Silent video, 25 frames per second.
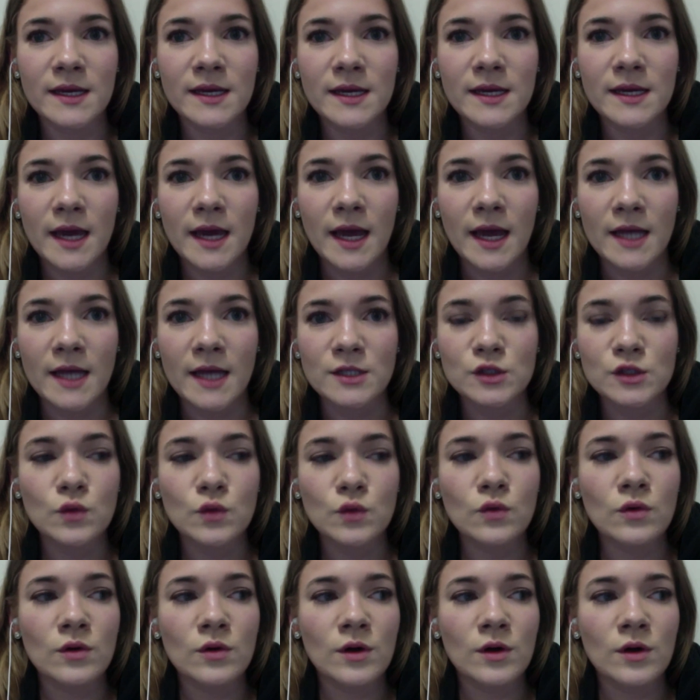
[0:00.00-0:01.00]
at
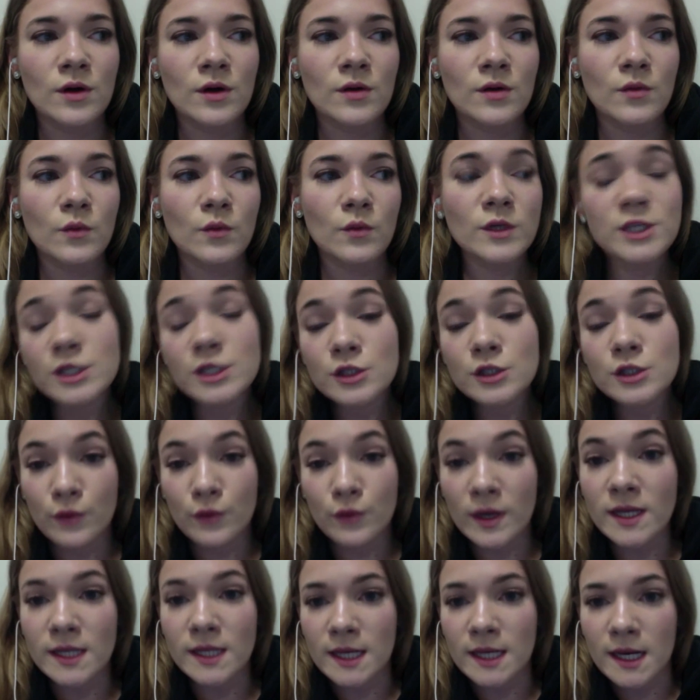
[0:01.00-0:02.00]
school, which is
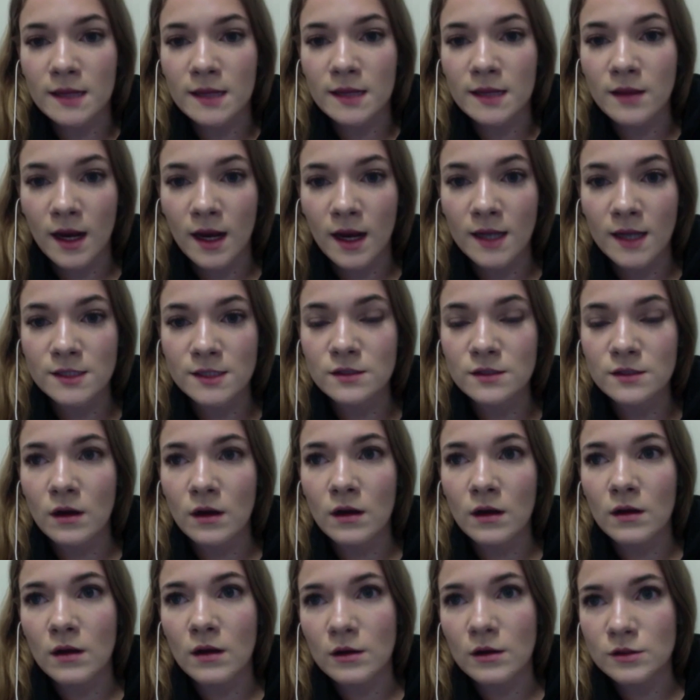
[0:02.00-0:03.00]
great. Like I
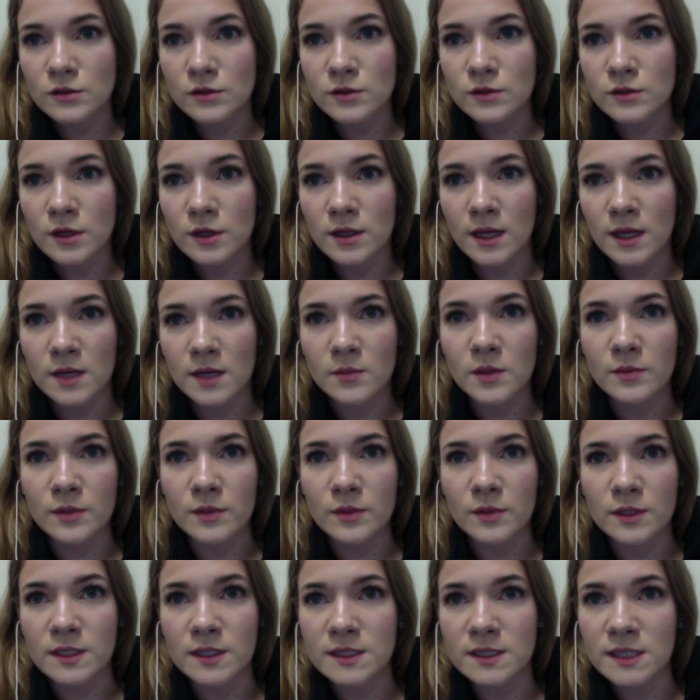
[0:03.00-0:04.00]
also saw a lot of people
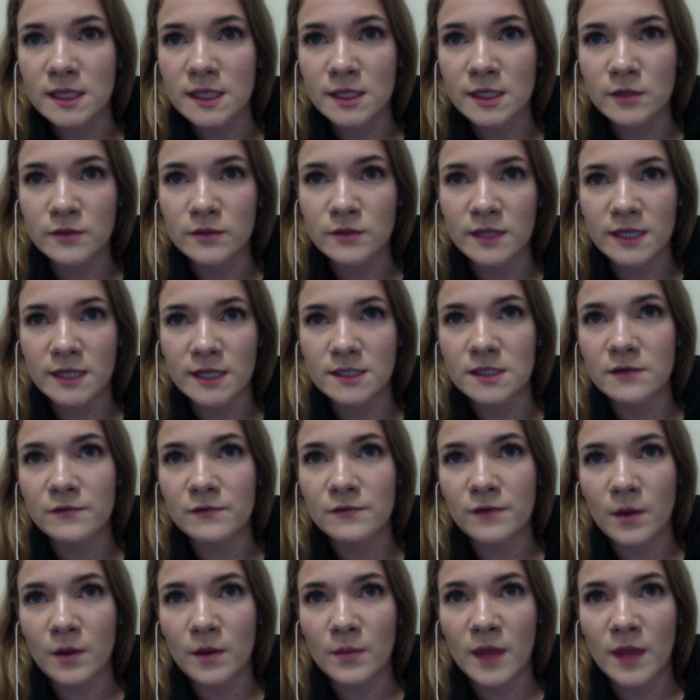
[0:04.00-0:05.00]
continue dancing
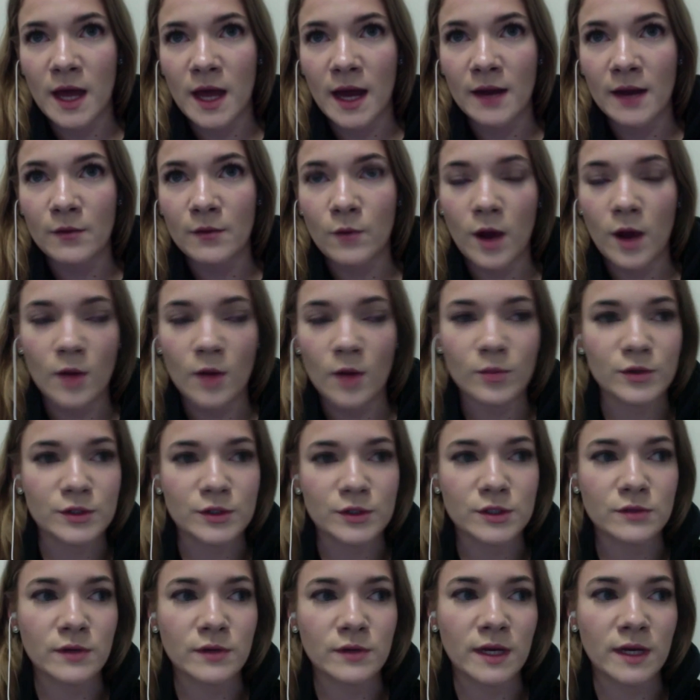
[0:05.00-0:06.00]
from that while
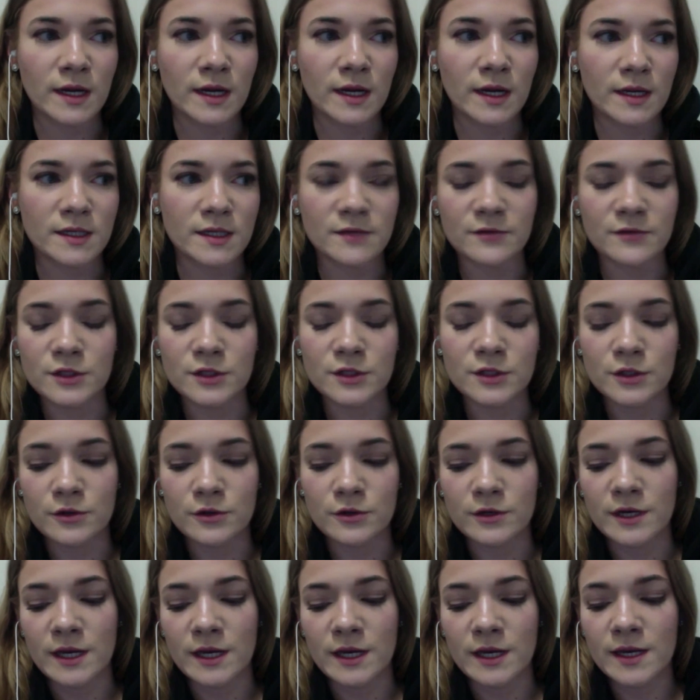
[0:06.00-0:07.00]
pursuing a different
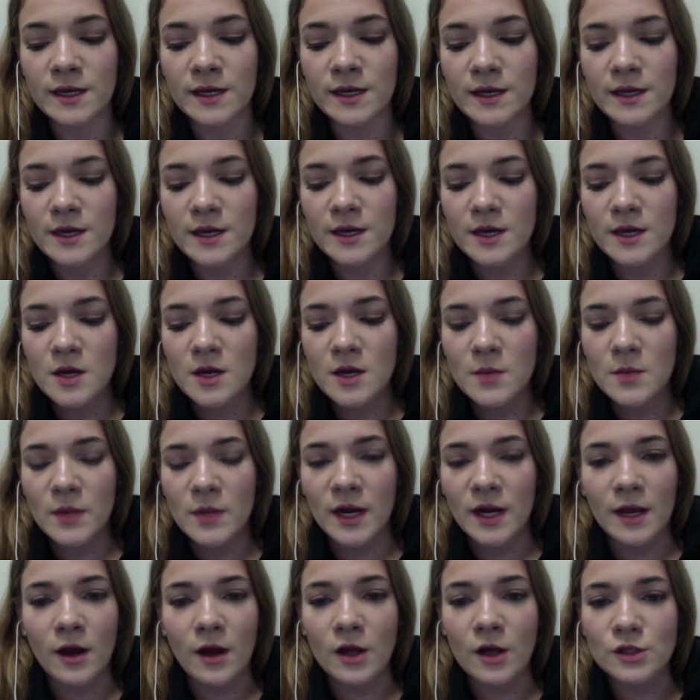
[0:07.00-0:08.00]
degree. But
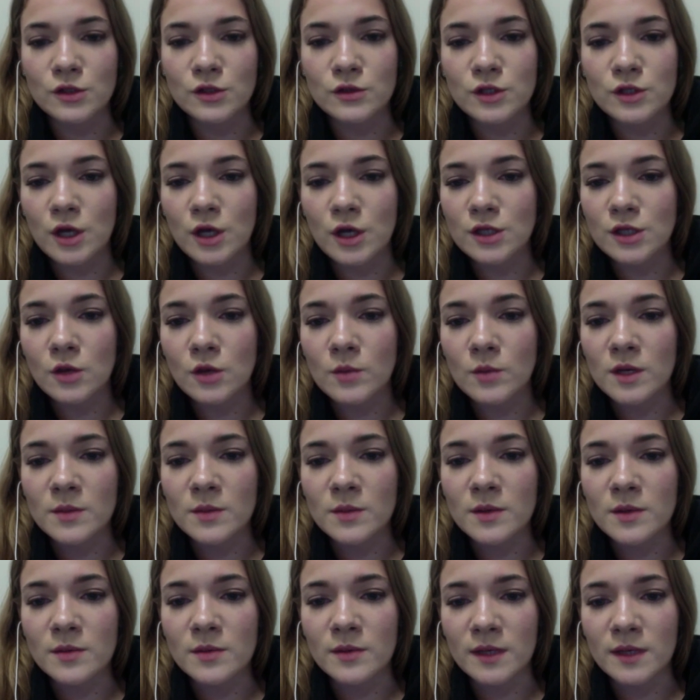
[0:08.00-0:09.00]
I also saw so many
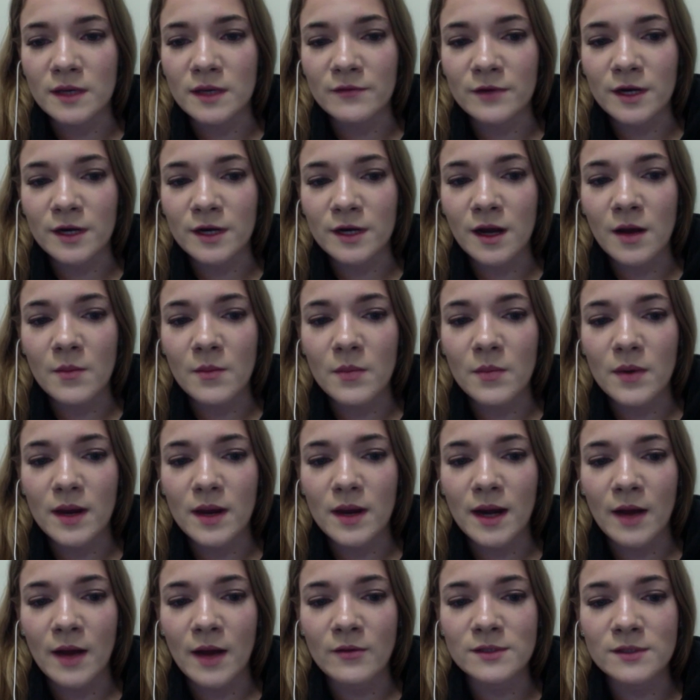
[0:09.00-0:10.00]
people give it up. And
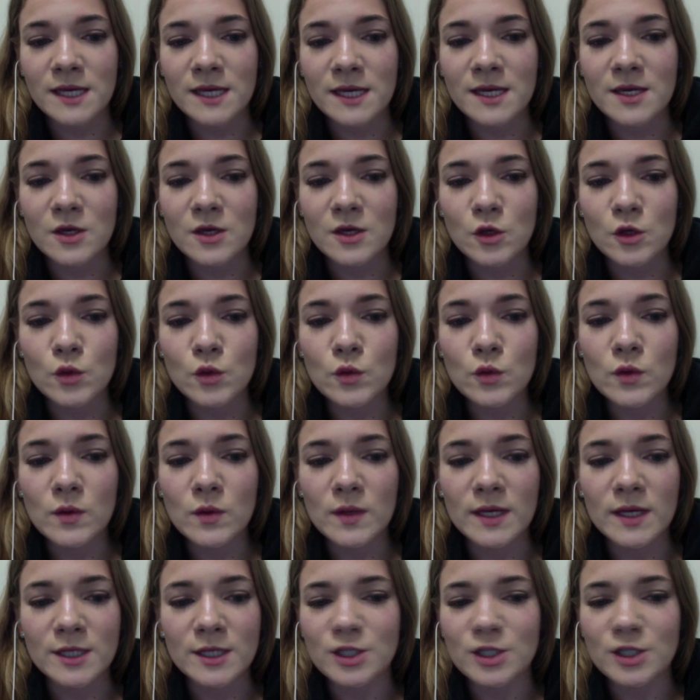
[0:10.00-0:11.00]
I was like, just